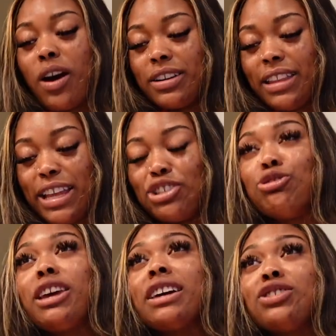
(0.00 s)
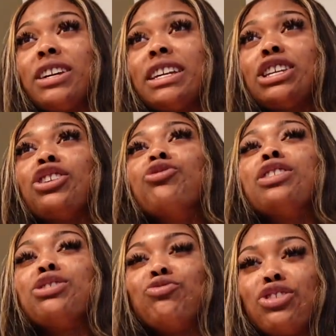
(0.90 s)
water. Like you take a drink, you
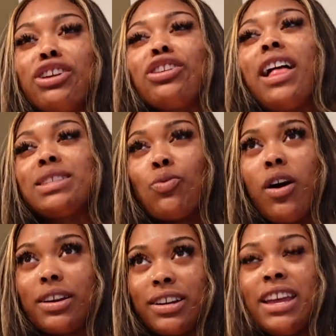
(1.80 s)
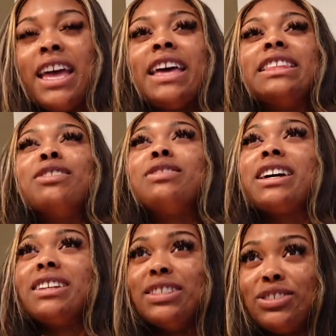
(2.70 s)
then you drink a glass of water, then you take
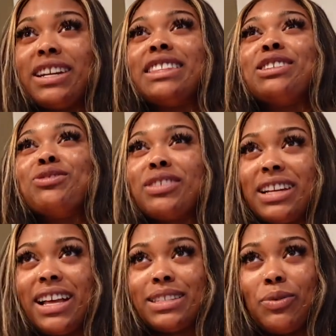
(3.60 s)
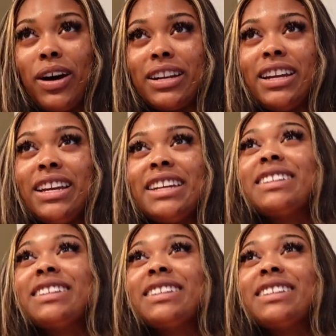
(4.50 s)
another drink, and then you drink a glass of water. At this one,